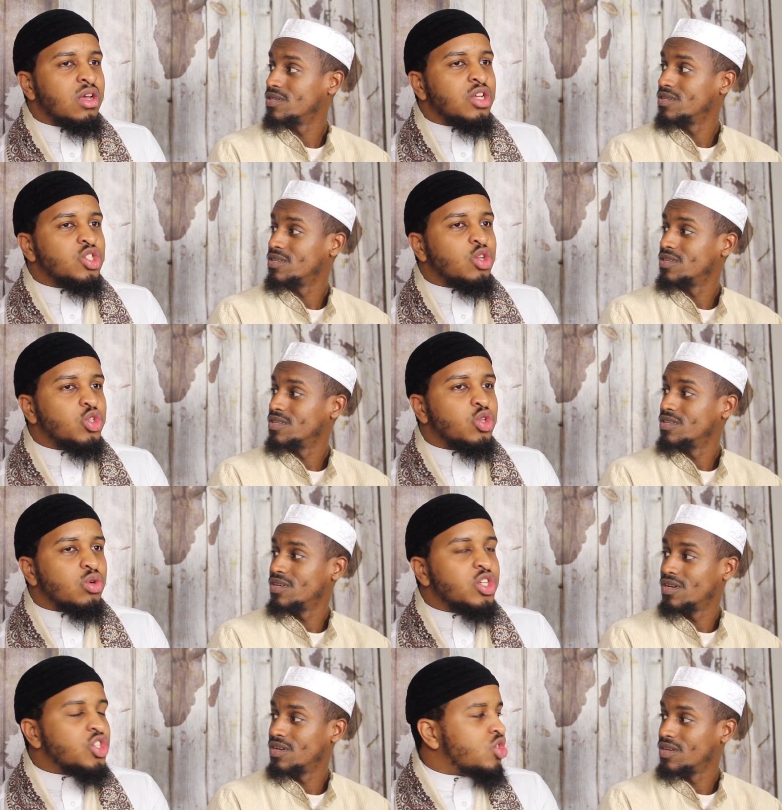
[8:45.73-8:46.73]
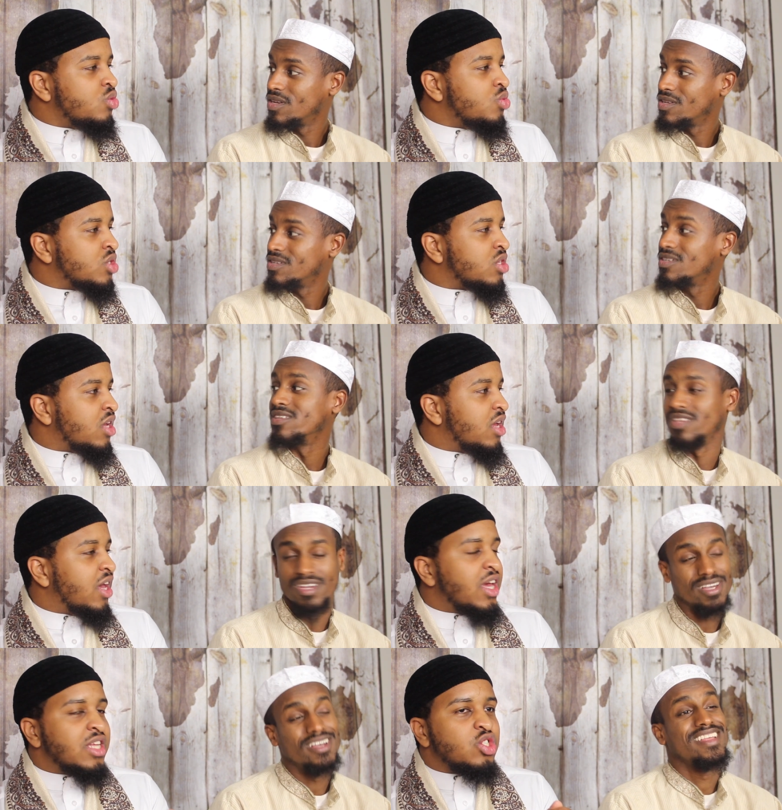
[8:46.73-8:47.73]
Speaker 1: social issues
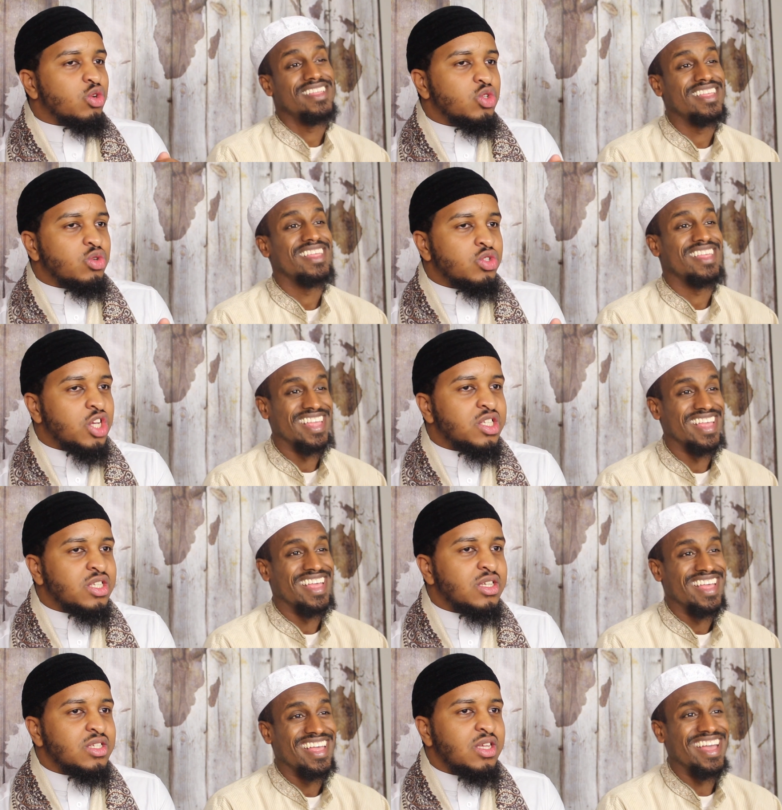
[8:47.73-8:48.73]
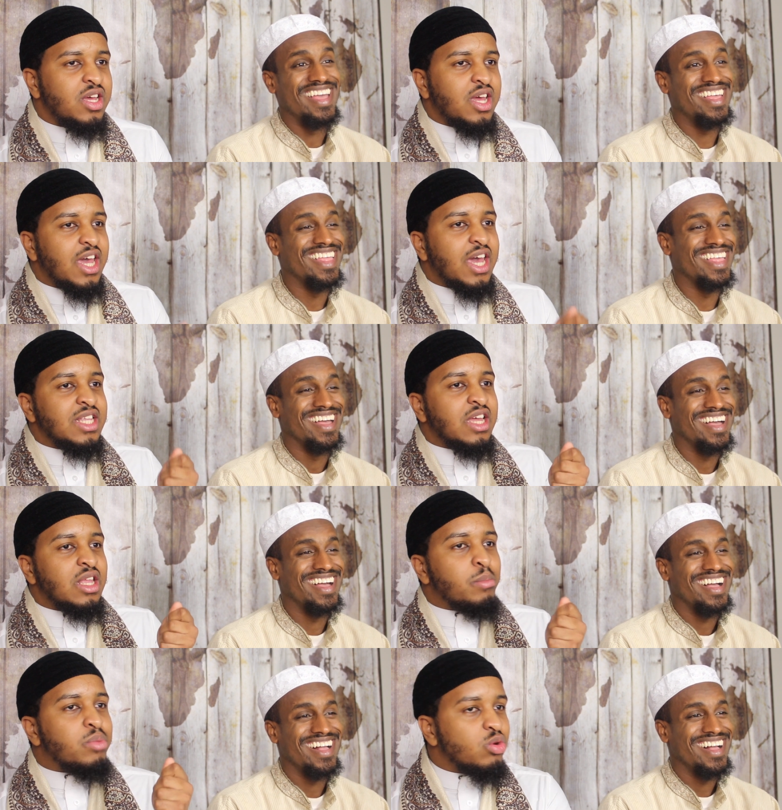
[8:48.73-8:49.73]
yeah. and social justice and,
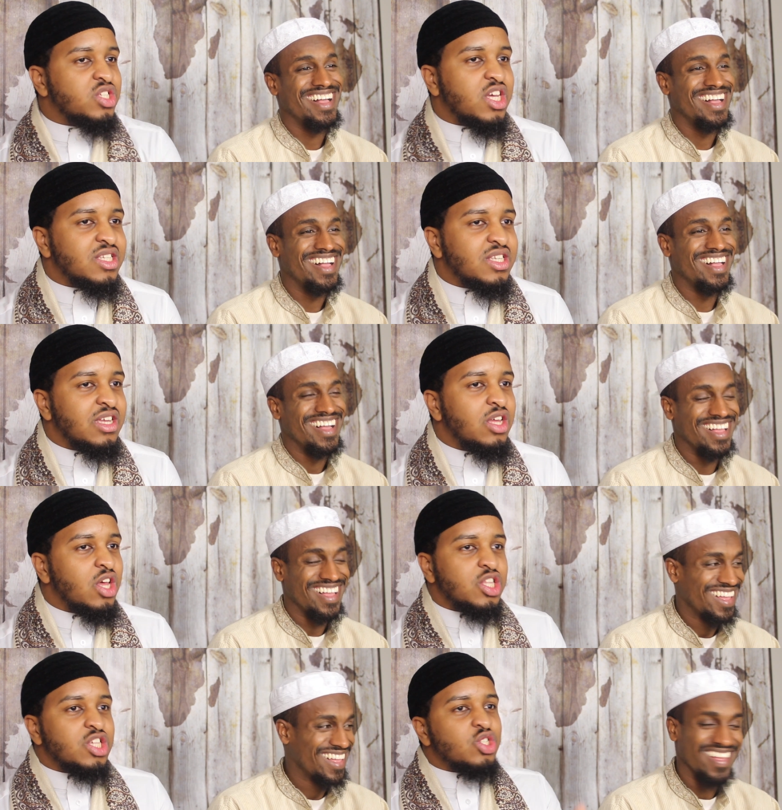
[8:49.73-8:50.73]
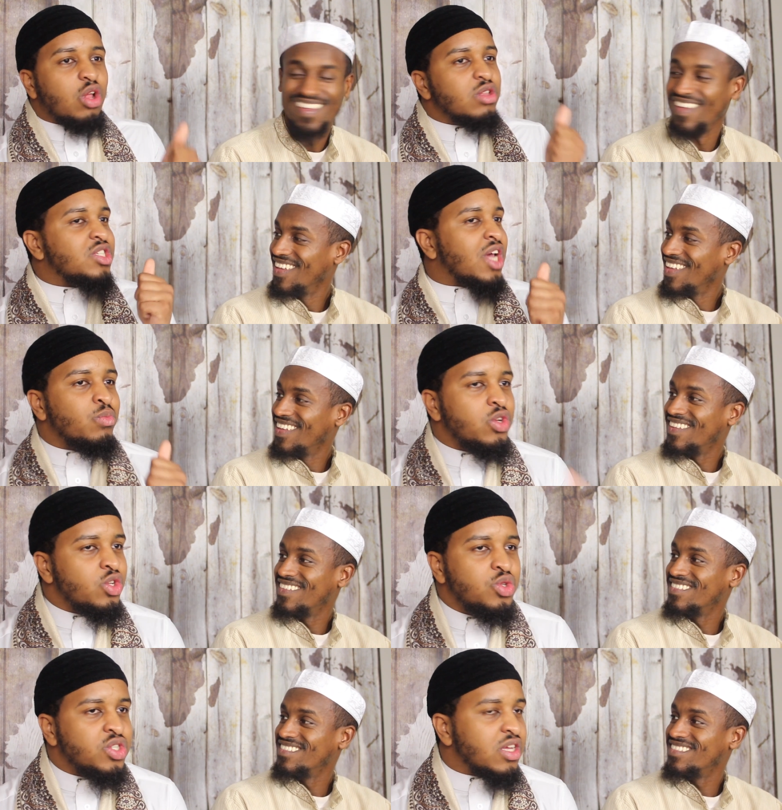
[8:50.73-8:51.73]
and, and, protesting. This is the only time we
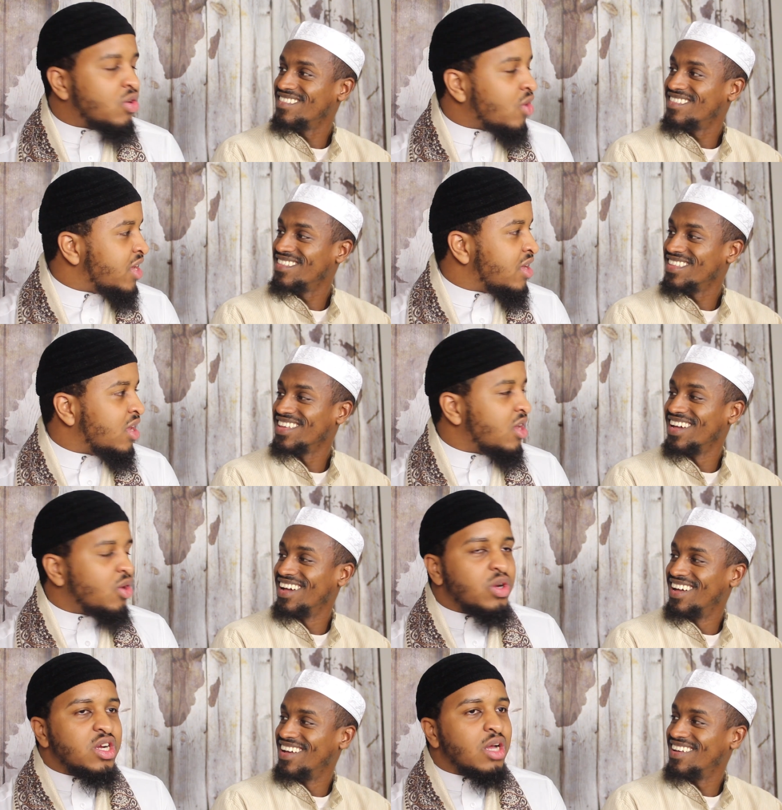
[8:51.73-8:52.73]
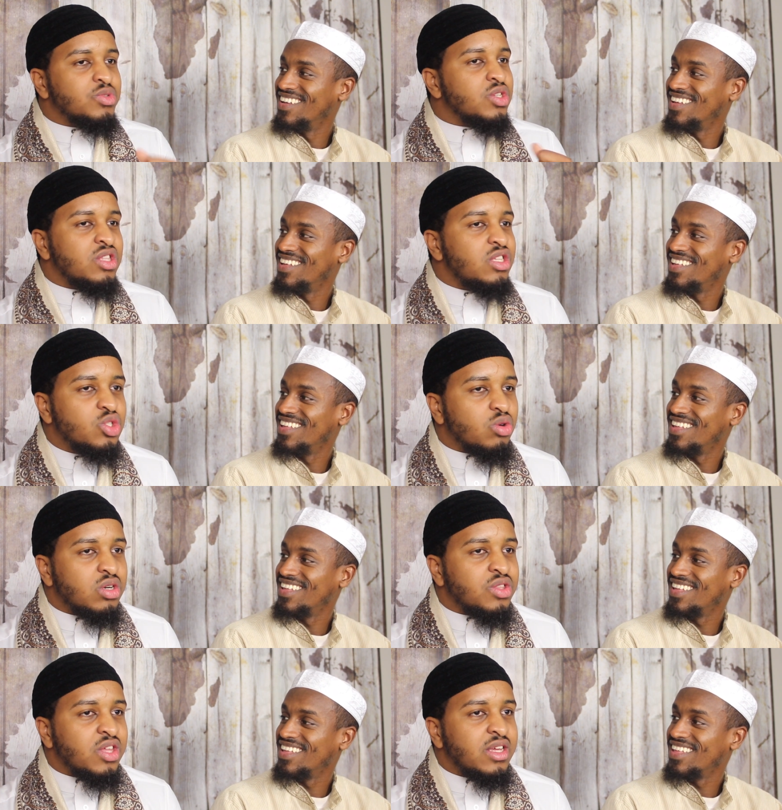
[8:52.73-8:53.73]
use it, right? Yeah. When it comes to these
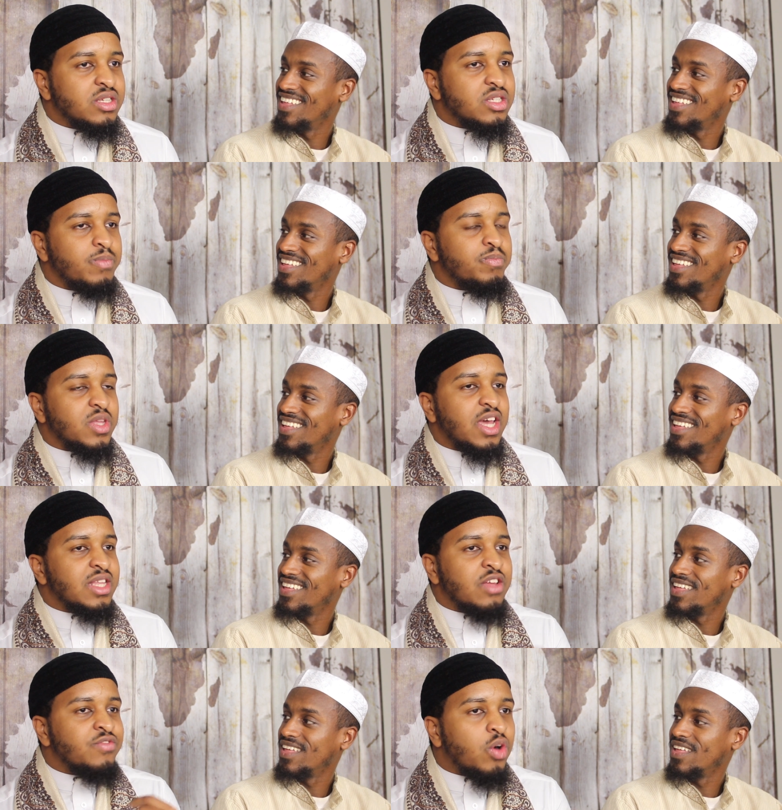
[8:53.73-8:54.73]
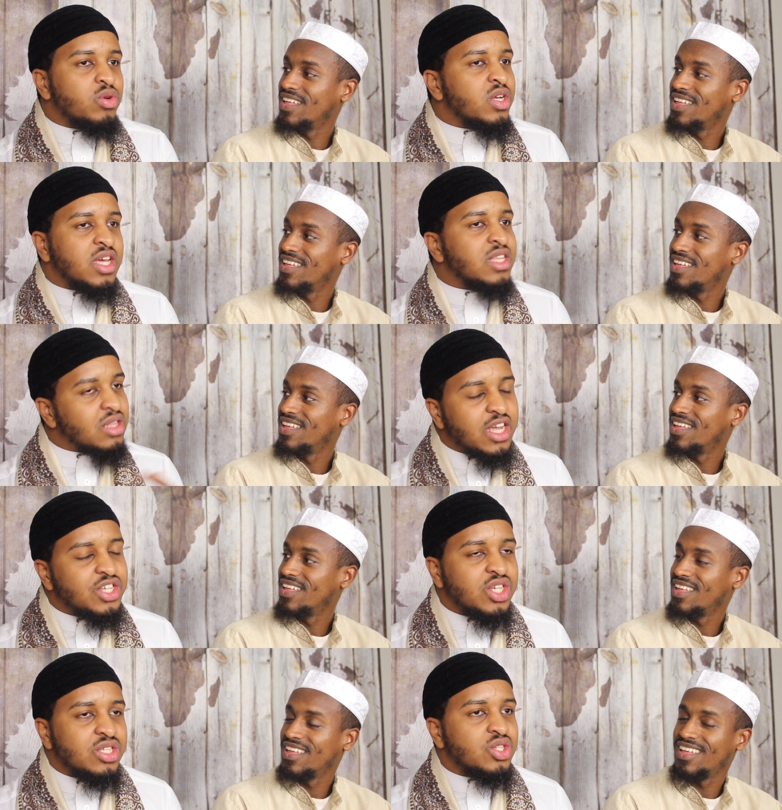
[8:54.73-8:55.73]
sort of things and, and voting in
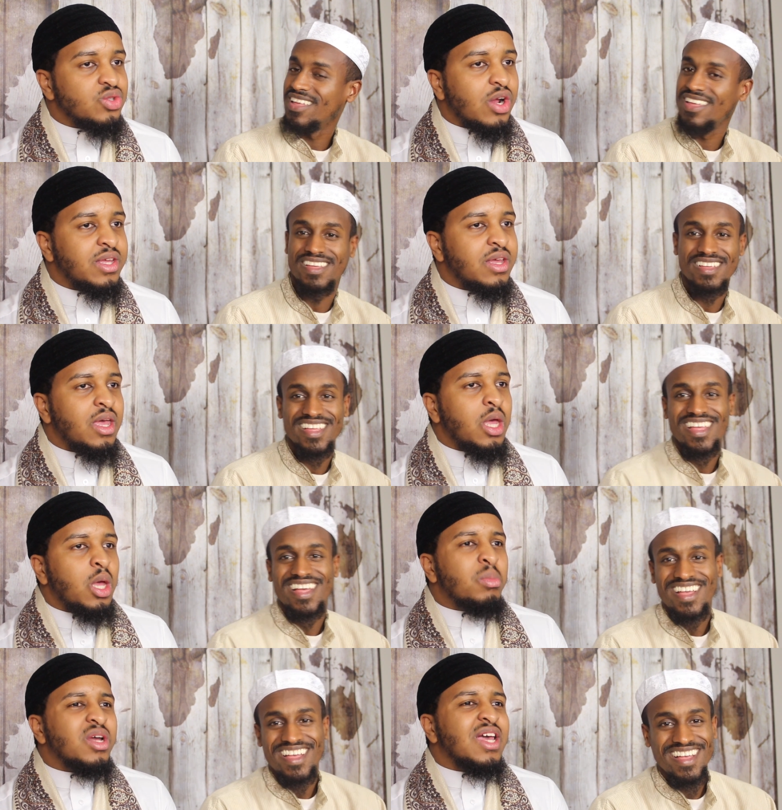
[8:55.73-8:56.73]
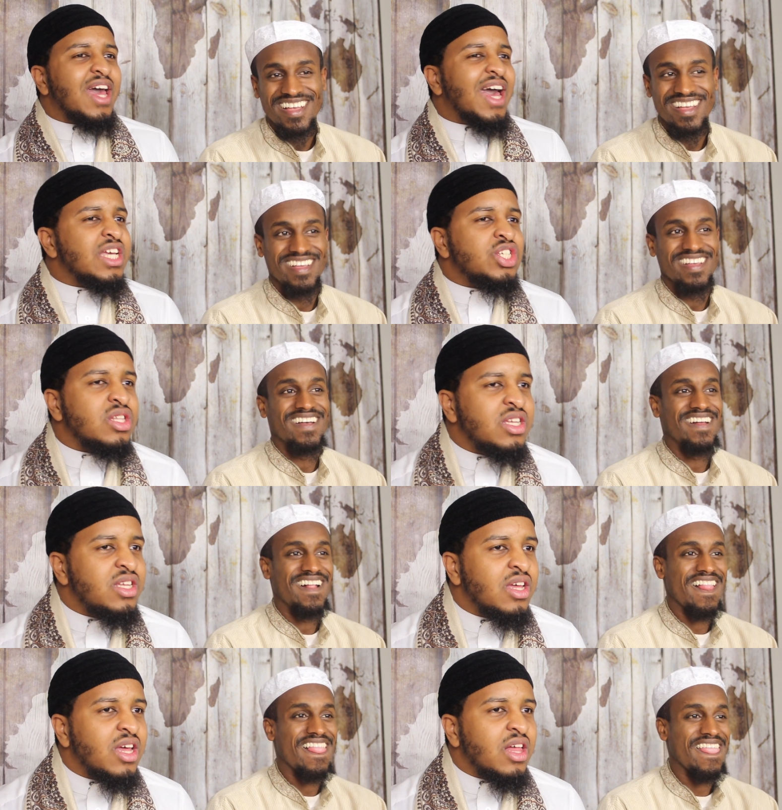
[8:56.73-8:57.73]
elections, right? But
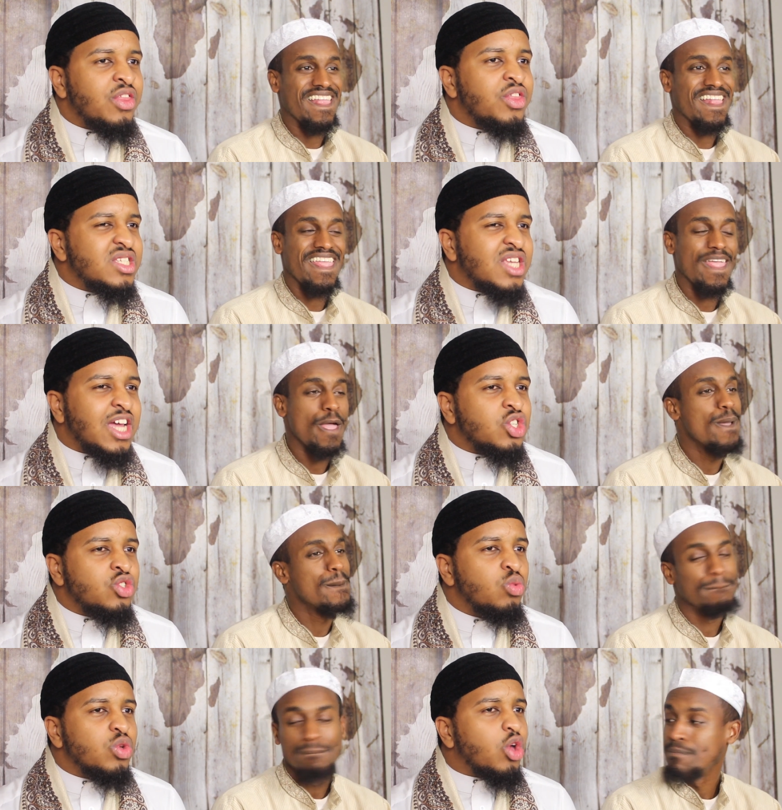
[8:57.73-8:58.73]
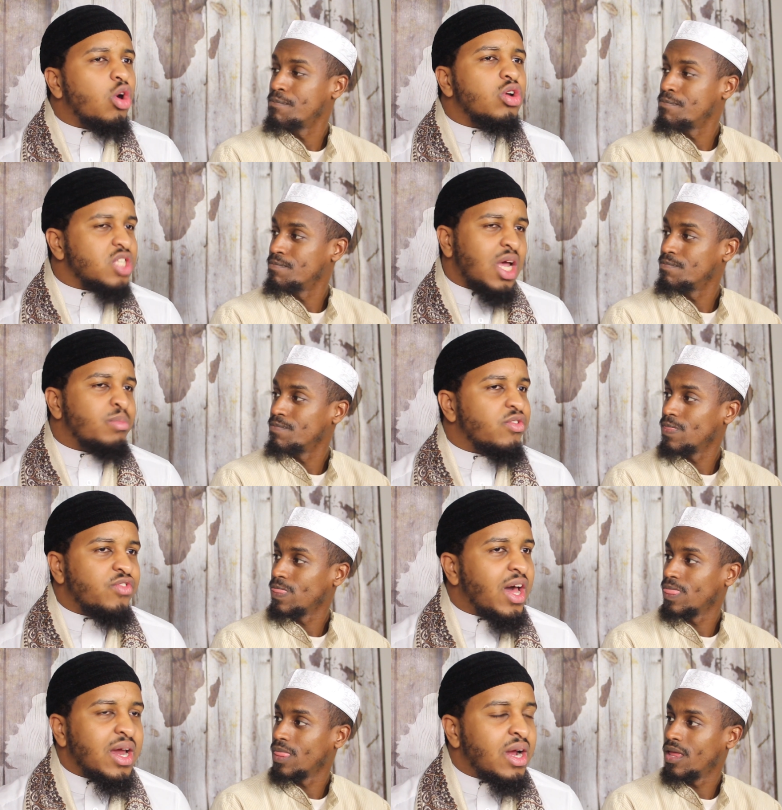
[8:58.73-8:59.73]
actually, this has to do with all type
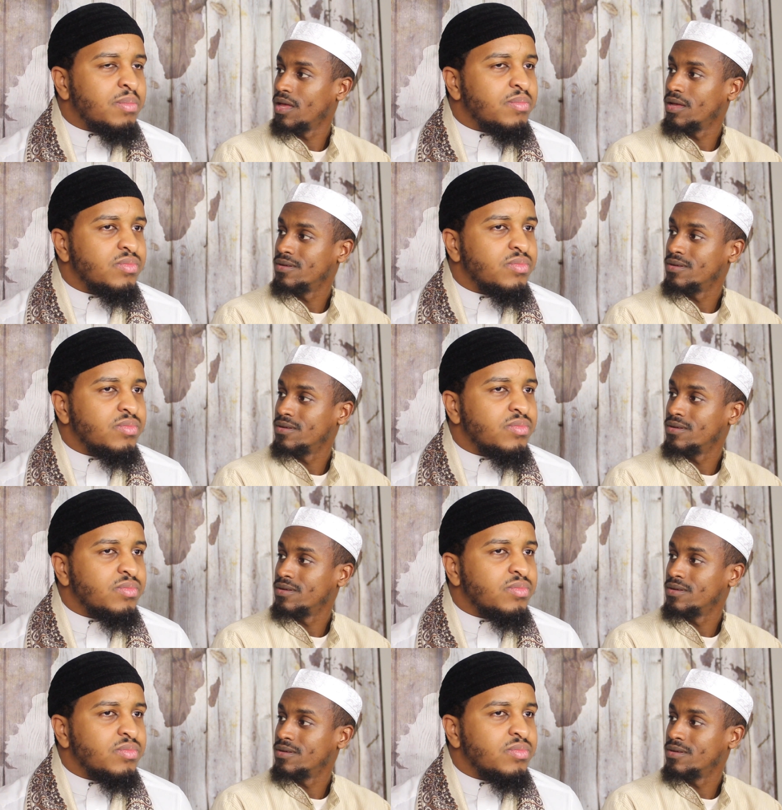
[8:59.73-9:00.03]
of haram.